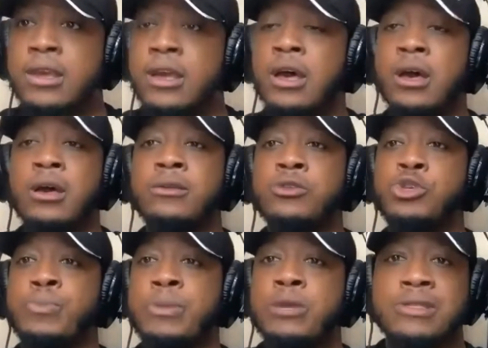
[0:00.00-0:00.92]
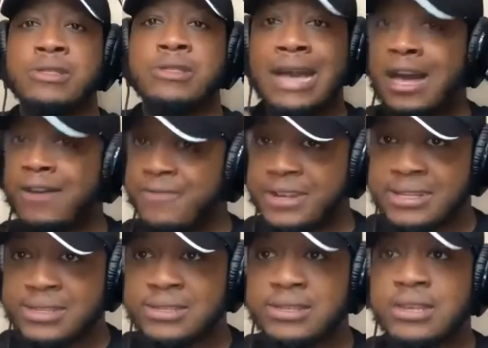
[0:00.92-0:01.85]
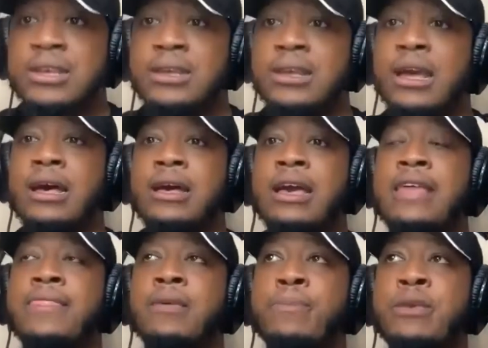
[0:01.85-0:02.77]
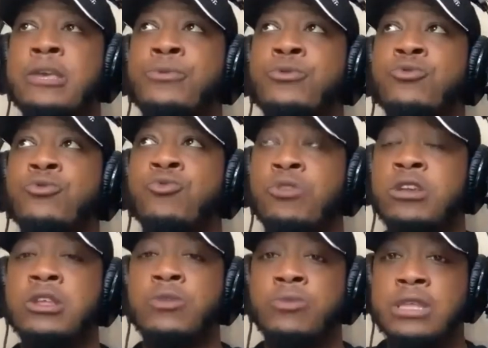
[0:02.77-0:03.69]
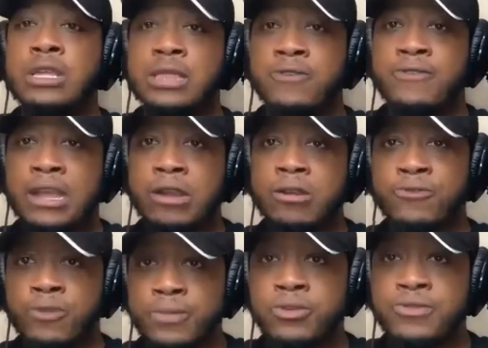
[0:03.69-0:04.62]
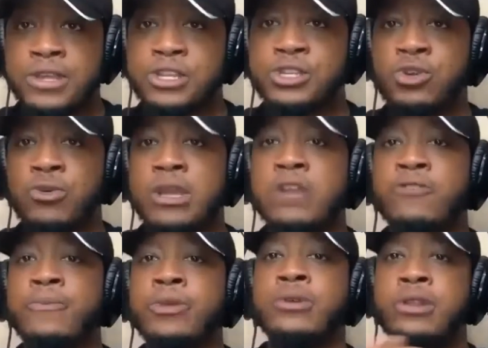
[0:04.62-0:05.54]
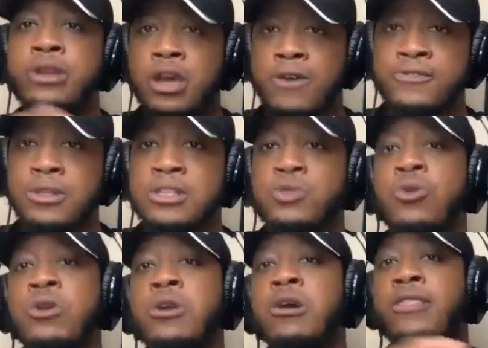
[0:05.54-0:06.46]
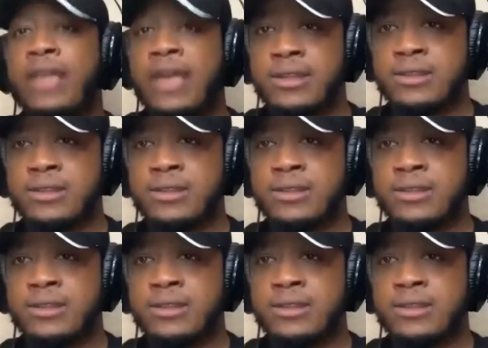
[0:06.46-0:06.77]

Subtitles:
You speak with confidence. And the people really, really love hearing from you. They just don't hear from you enough. So let's work on that.